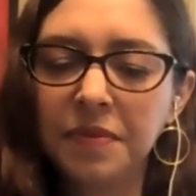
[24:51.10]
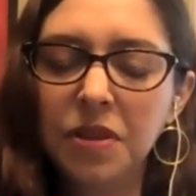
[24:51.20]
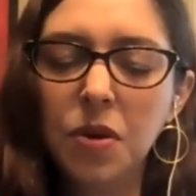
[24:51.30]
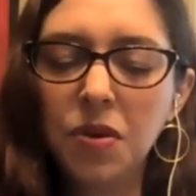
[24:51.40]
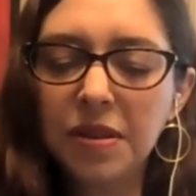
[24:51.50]

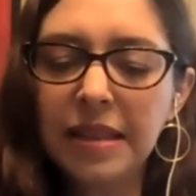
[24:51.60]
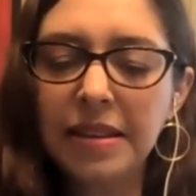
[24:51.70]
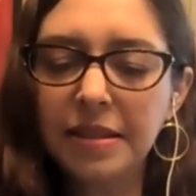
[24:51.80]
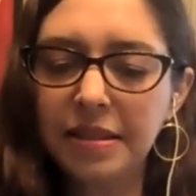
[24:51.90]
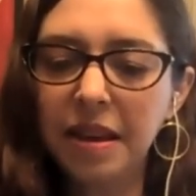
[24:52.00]
Notice that
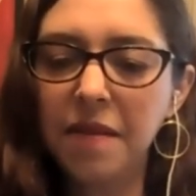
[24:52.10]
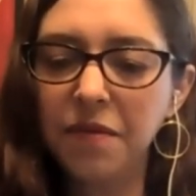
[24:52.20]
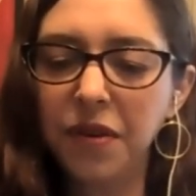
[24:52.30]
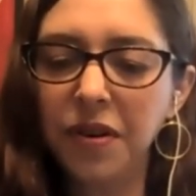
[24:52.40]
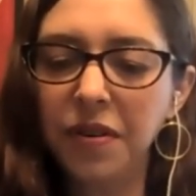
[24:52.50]

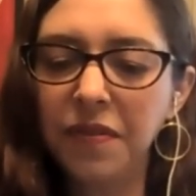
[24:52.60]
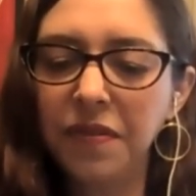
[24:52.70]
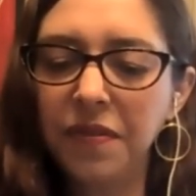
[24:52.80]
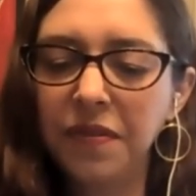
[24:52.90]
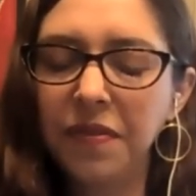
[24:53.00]
discomfort
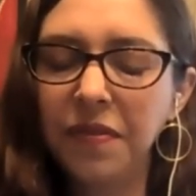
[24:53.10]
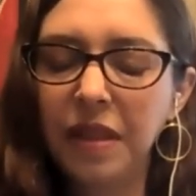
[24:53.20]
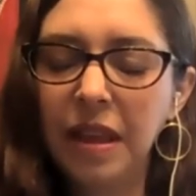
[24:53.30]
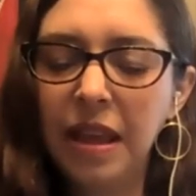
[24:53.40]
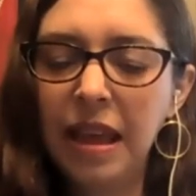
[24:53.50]

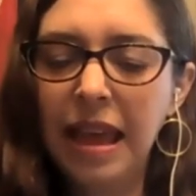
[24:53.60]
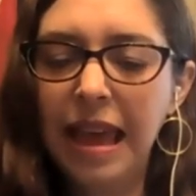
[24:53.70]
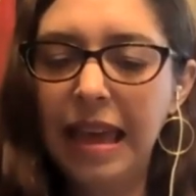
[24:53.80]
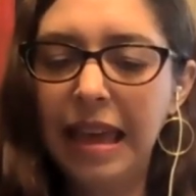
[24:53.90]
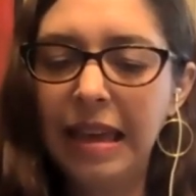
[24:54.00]

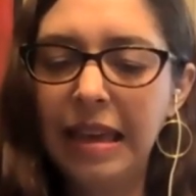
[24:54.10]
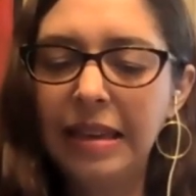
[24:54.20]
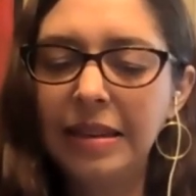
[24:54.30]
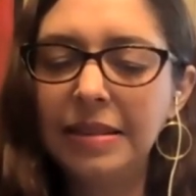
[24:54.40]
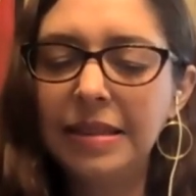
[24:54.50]

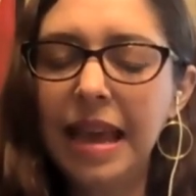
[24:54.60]
and